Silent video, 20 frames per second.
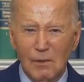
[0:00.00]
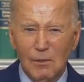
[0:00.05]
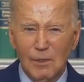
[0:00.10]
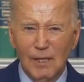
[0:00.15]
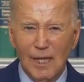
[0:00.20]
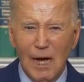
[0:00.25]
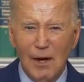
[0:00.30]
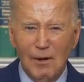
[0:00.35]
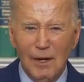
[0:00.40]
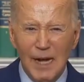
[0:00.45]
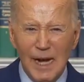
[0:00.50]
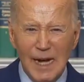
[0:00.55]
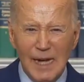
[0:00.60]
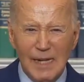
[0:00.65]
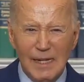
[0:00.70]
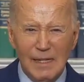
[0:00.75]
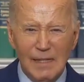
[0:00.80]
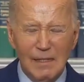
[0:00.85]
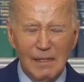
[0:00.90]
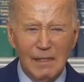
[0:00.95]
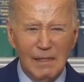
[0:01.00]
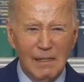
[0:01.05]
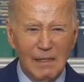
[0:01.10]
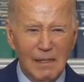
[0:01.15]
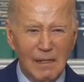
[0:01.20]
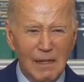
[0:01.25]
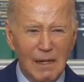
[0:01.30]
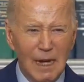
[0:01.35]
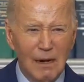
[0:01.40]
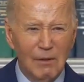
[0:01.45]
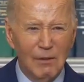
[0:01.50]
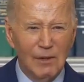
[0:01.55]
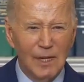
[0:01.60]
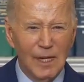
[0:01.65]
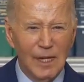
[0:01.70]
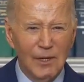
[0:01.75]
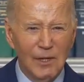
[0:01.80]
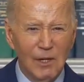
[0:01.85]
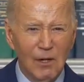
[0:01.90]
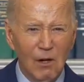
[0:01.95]
without hate, and
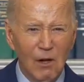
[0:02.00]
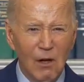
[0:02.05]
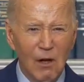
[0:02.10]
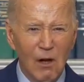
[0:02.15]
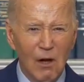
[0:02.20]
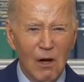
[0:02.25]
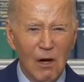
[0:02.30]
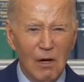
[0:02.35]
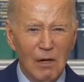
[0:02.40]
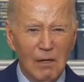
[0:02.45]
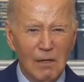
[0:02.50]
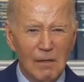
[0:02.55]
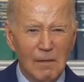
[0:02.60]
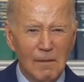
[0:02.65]
within the law.